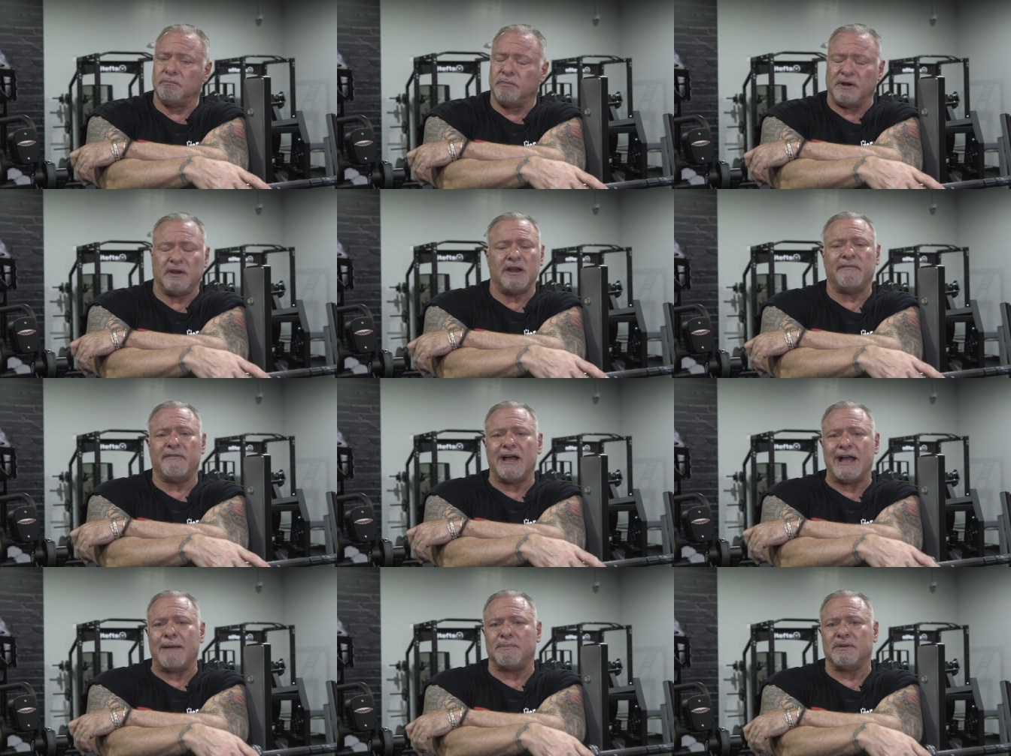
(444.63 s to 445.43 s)
but it
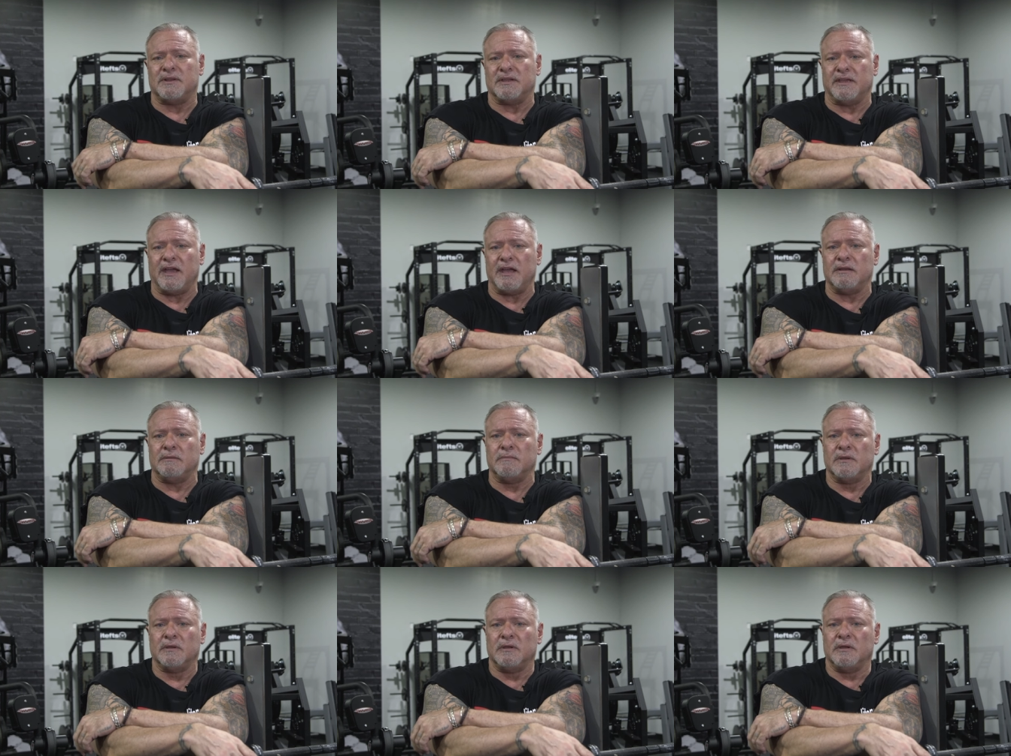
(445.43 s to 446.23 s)
never happened
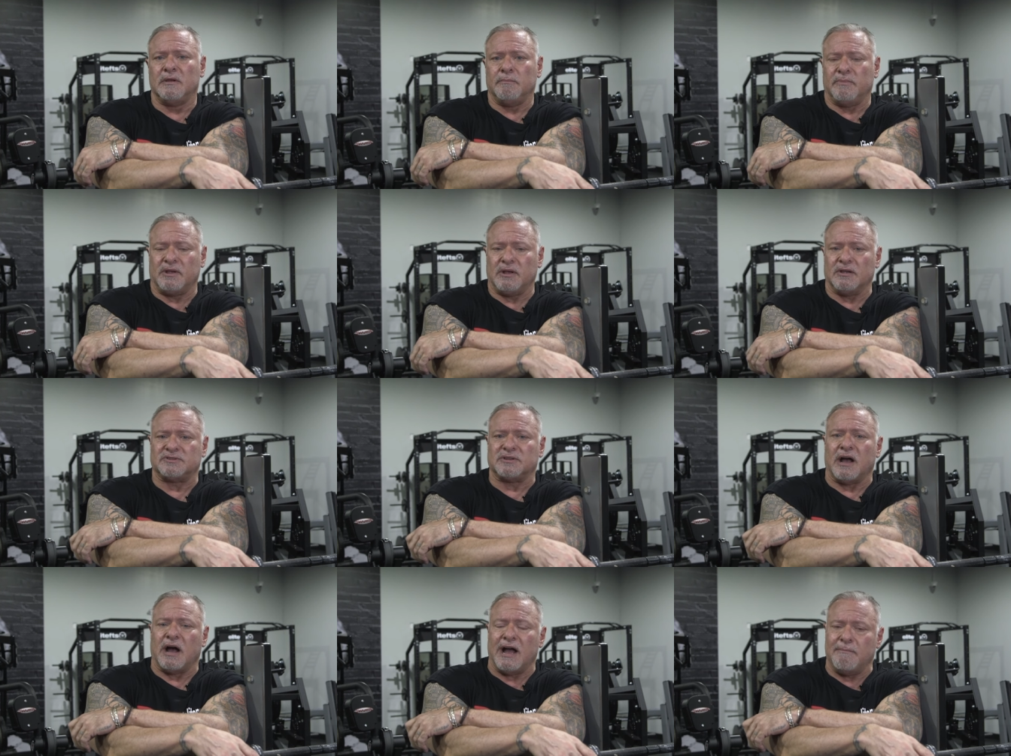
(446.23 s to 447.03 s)
again
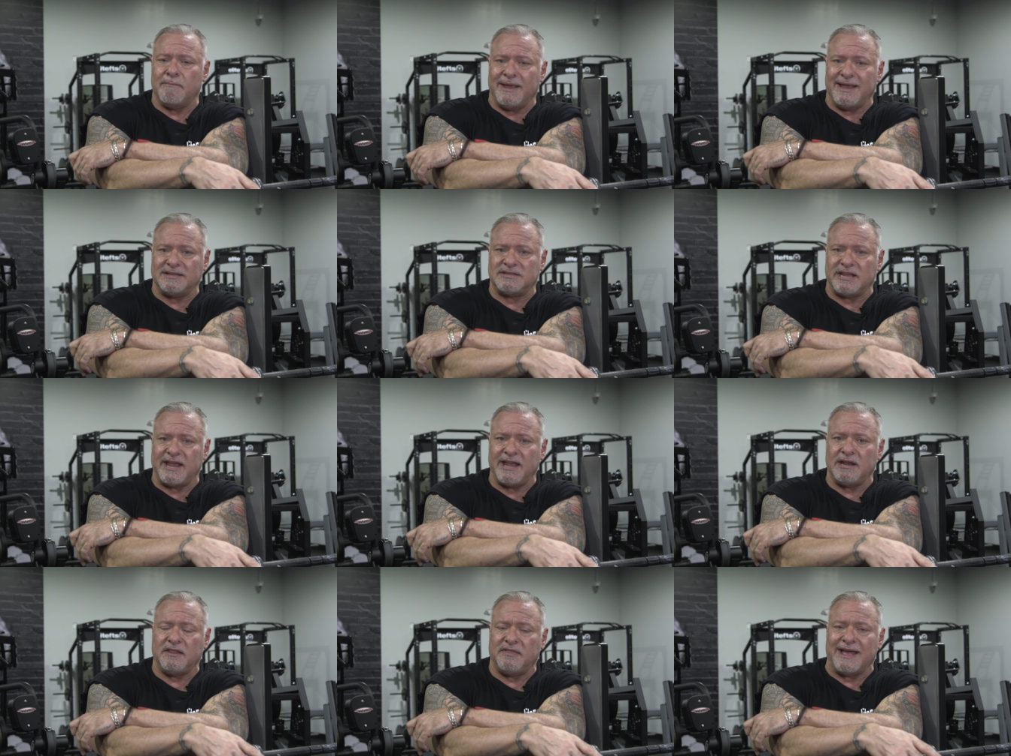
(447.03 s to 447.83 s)
because I
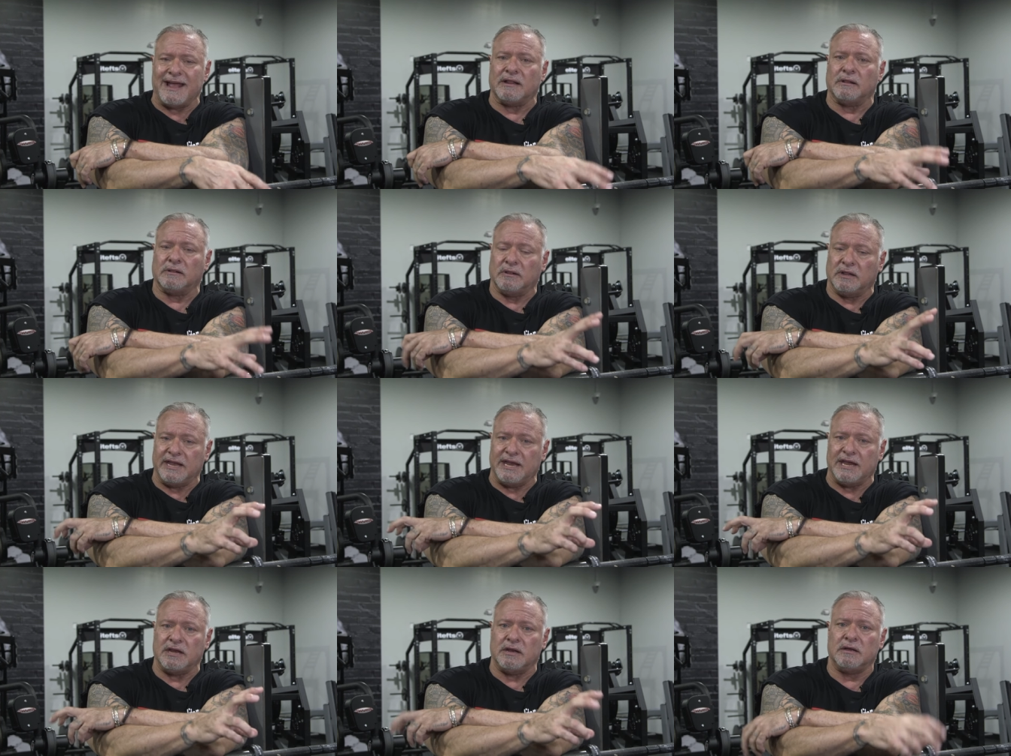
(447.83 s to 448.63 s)
maintained that
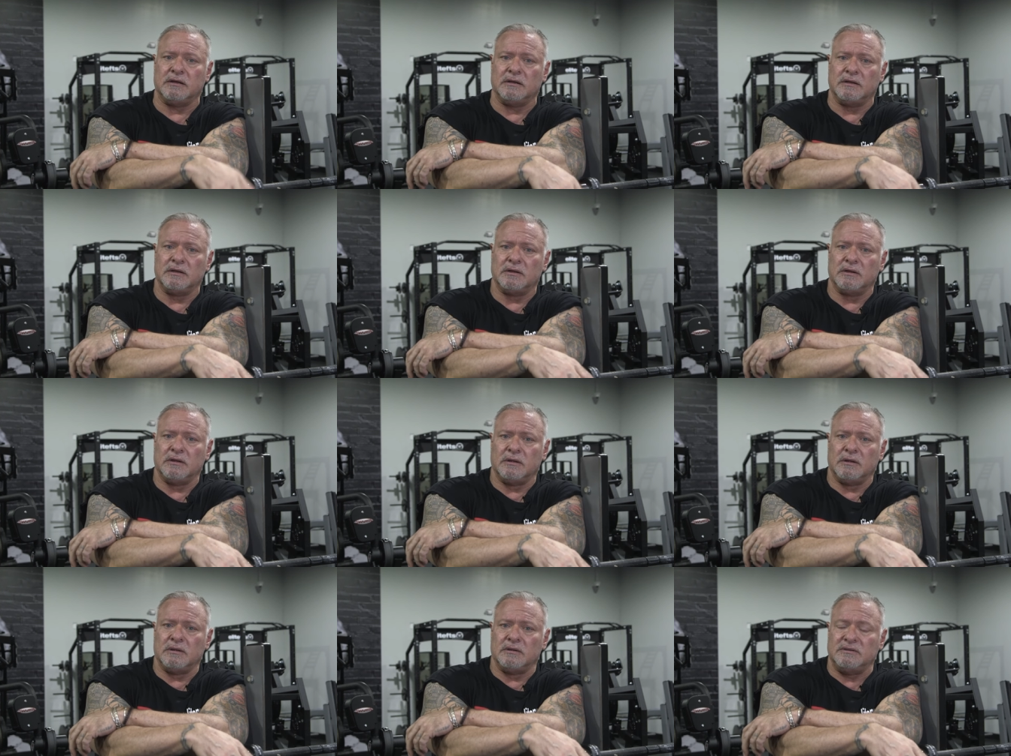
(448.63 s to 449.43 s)
lean
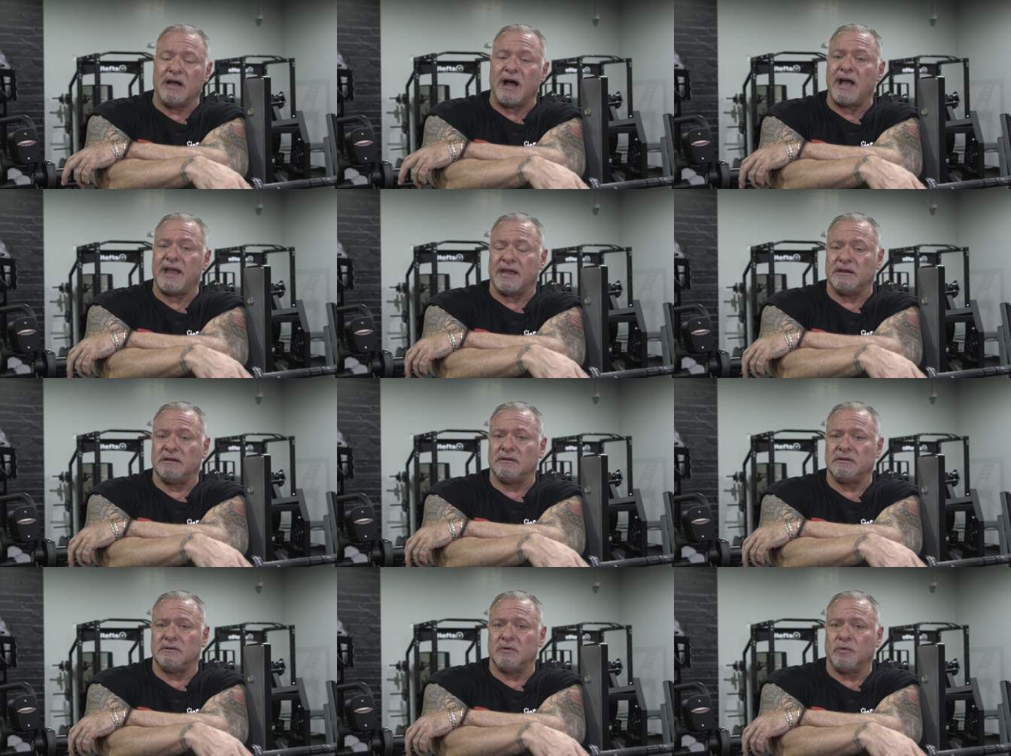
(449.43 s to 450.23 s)
diet
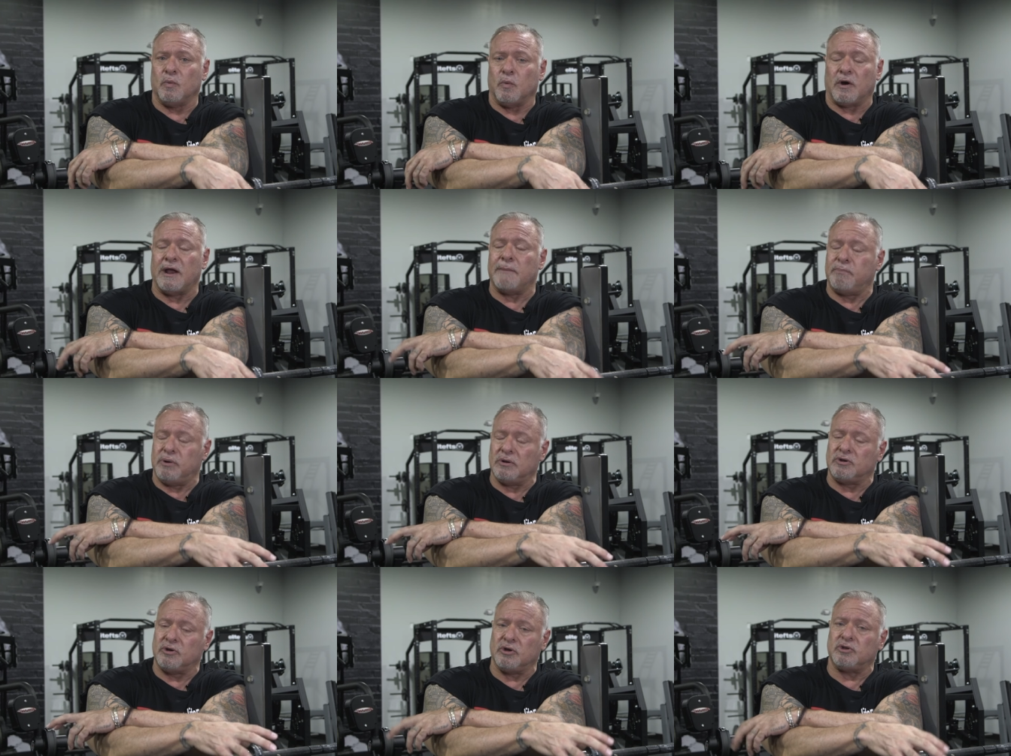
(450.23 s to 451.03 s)
where I
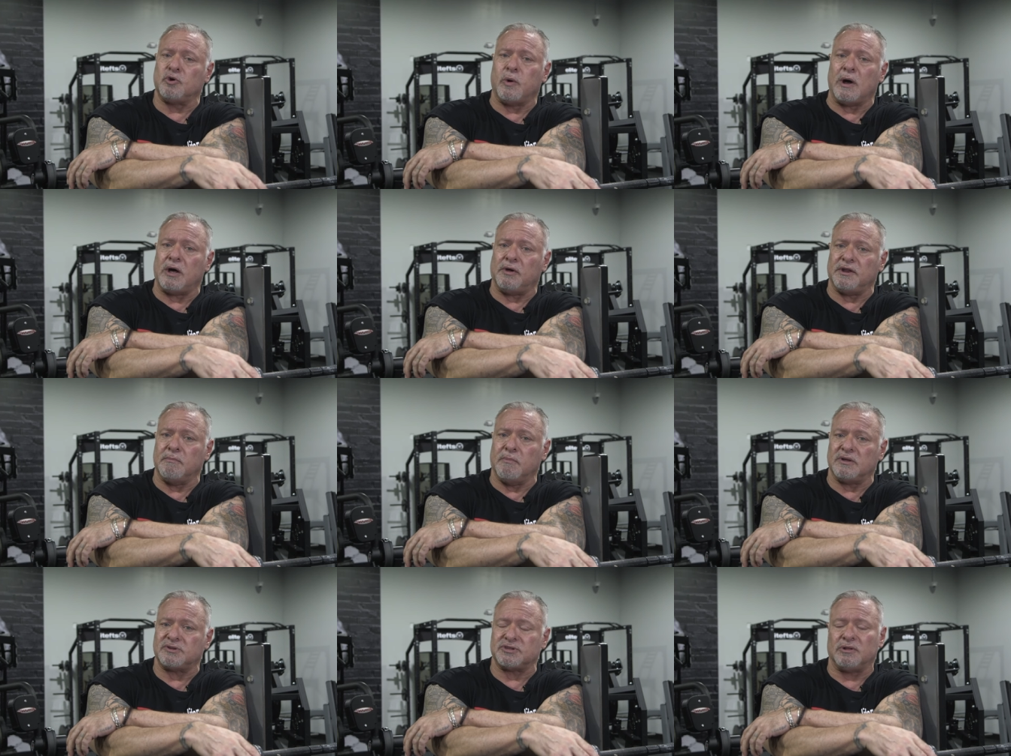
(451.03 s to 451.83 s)
put good quality
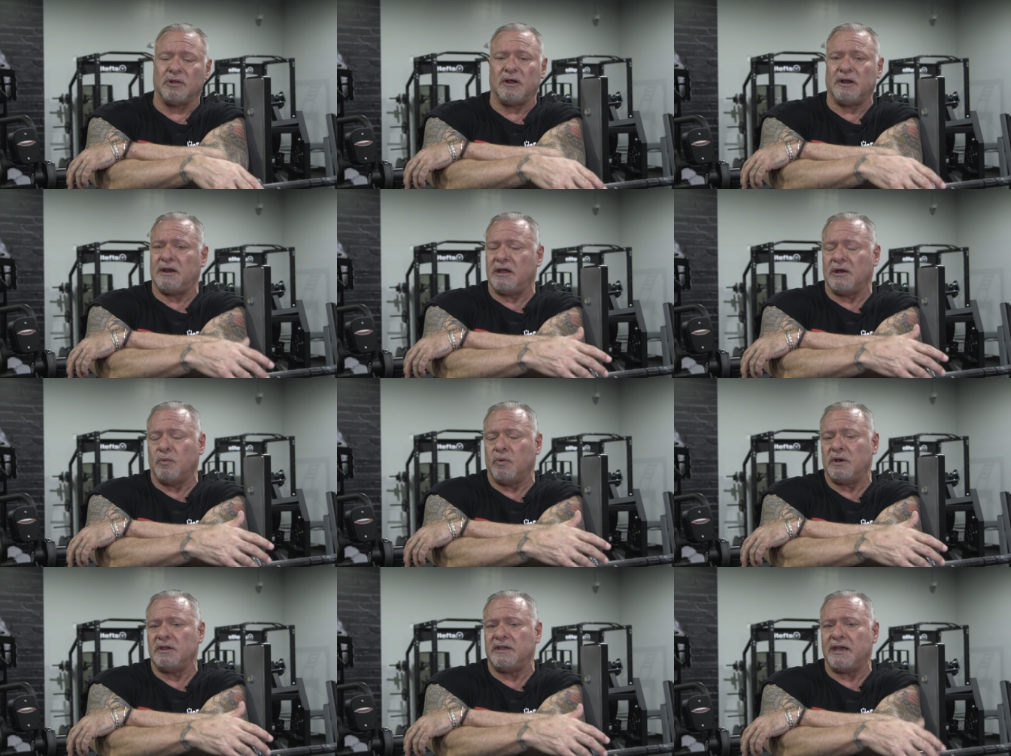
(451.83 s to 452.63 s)
muscle on and I
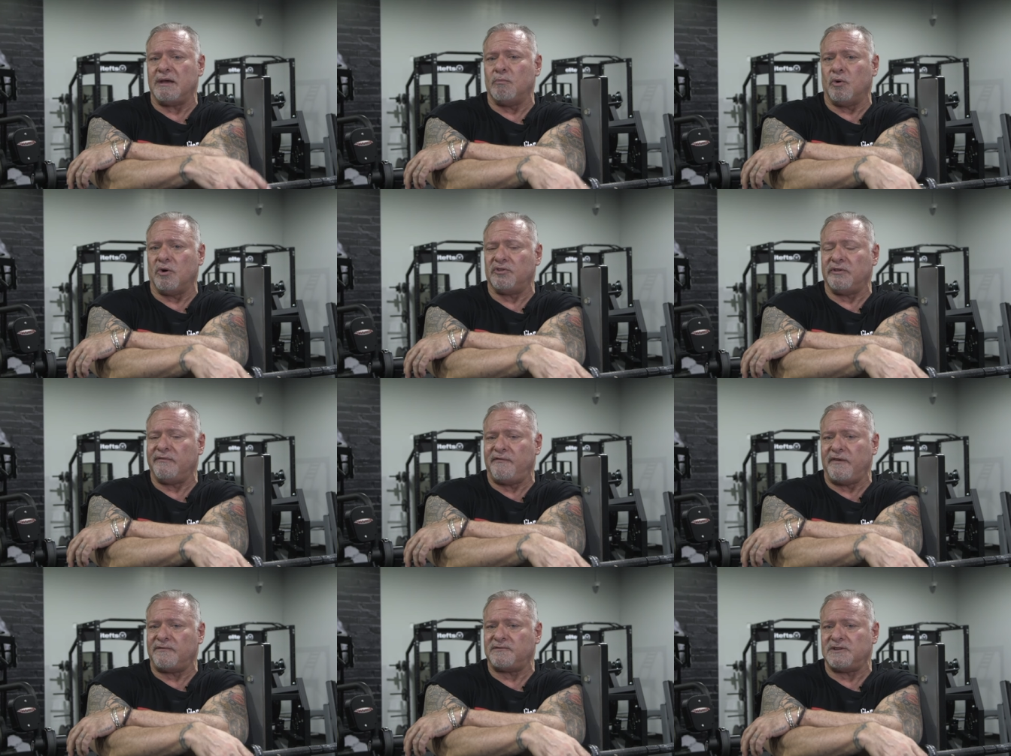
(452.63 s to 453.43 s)
wouldn't get more
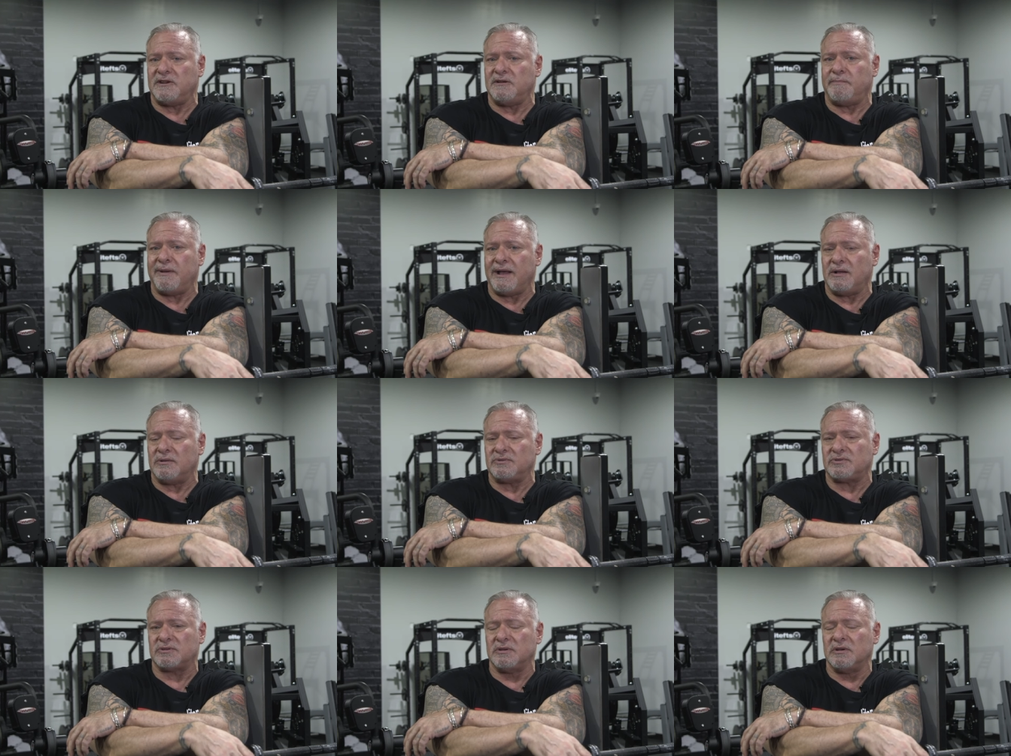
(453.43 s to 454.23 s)
than 15
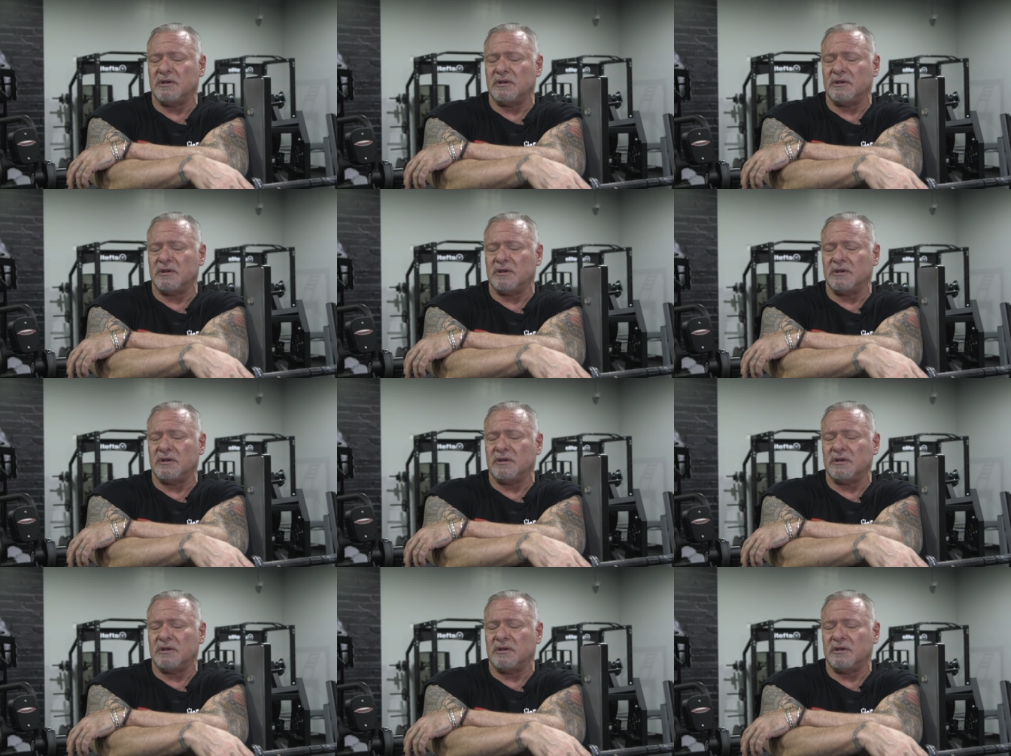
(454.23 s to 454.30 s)
pounds